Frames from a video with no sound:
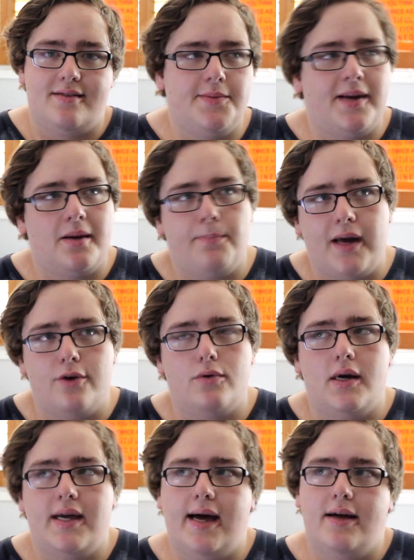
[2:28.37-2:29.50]
It's about a battle
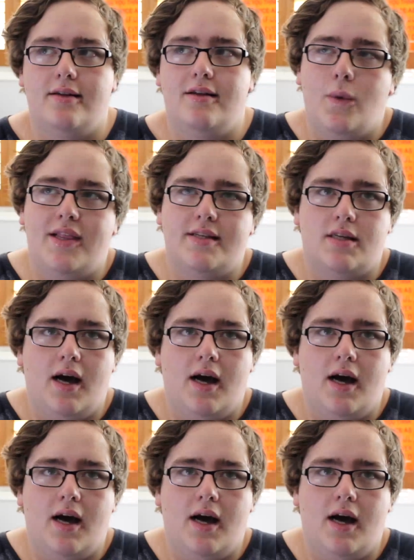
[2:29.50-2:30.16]
royale where this